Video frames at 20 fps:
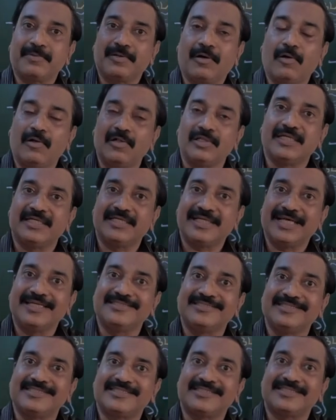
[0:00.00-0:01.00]
All the
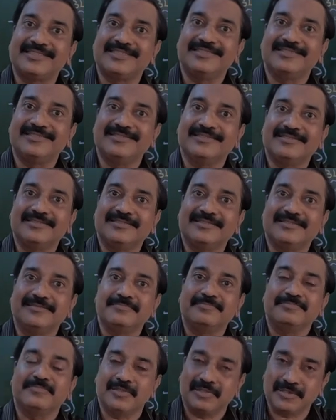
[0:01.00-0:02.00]
digested
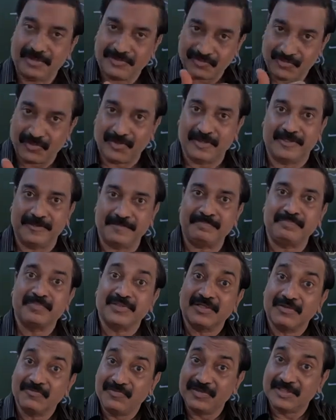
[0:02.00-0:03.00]
food
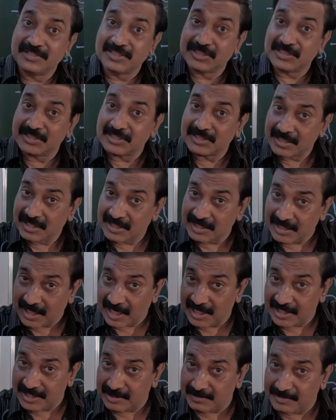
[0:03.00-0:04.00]
which
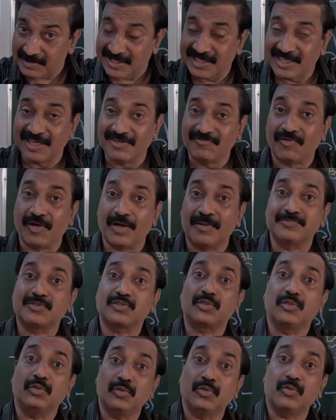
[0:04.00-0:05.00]
ultimately forms
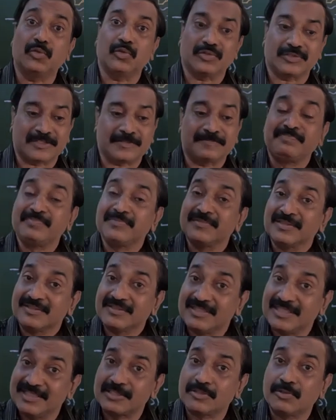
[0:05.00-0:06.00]
glucose.
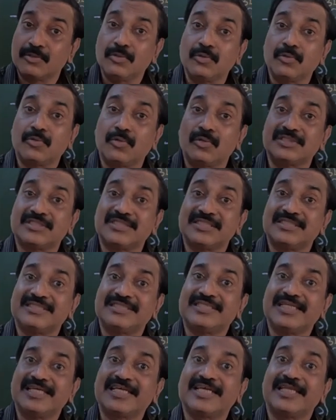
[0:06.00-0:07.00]
This glucose is
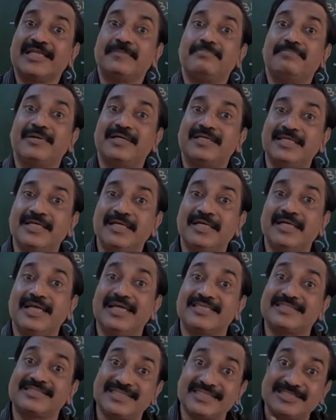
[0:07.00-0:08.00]
taken up by the
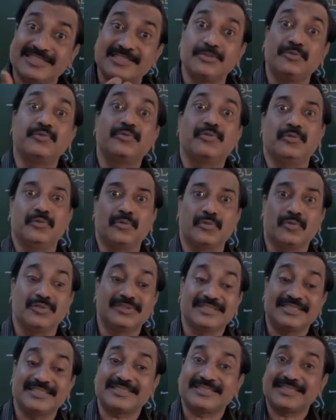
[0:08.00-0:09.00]
excessive glucose
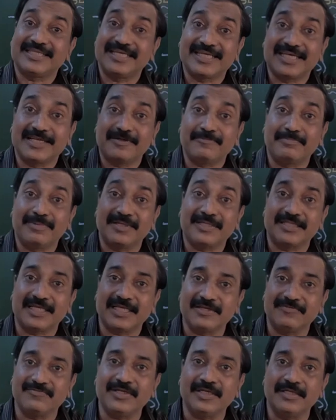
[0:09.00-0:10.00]
is taken up by the
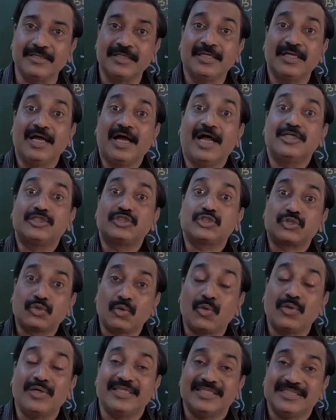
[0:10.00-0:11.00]
liver and
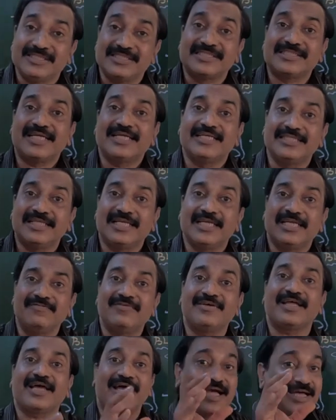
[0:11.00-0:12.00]
stored inside the
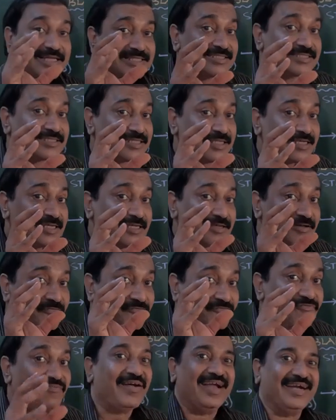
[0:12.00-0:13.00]
liver as
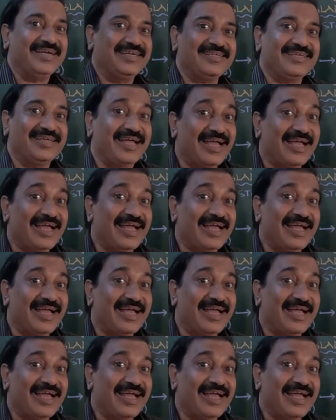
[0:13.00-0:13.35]
fat.